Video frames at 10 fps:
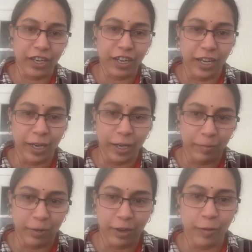
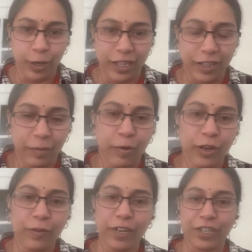the
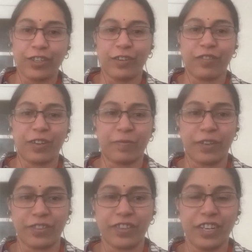motivations of that
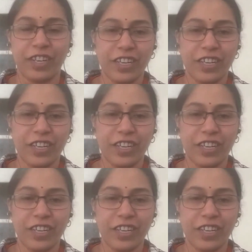person.